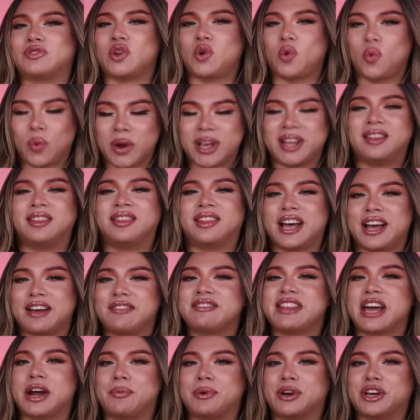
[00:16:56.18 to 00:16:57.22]
We
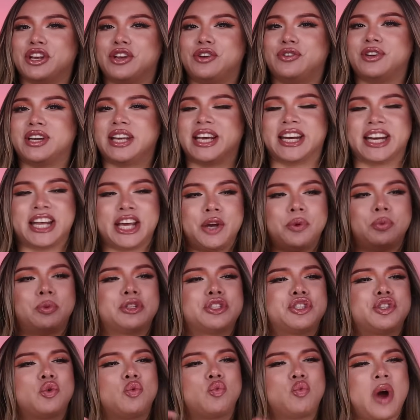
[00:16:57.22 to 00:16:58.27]
love that reunion. It
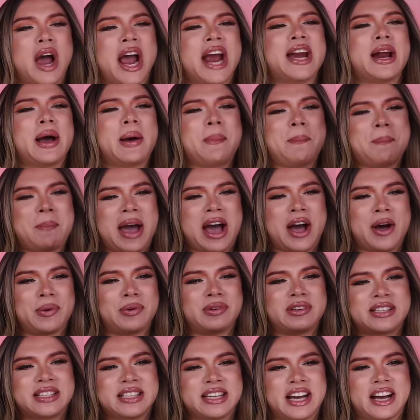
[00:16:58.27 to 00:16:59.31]
was the right
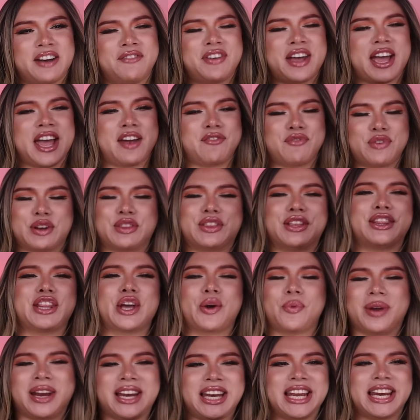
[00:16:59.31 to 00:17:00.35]
amount of everything
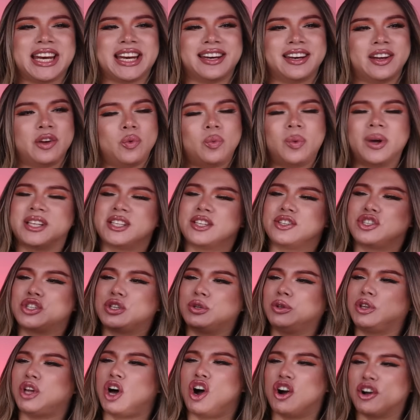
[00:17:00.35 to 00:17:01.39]
that we needed. It wasn't
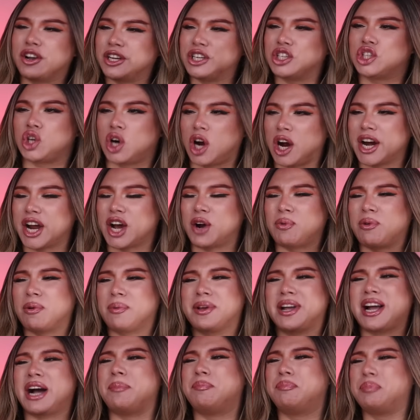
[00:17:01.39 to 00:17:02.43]
too long and drawn out where
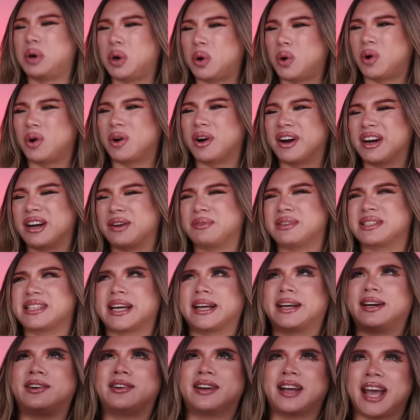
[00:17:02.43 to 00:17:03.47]
we got bored and was
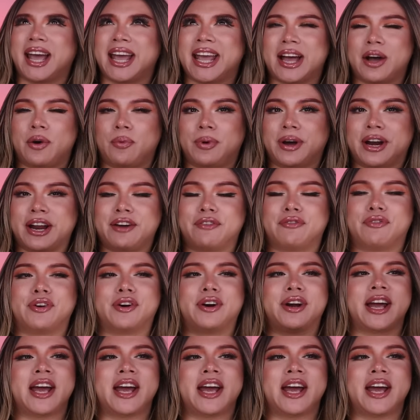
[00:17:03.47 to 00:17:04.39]
like, okay, yeah, whatever.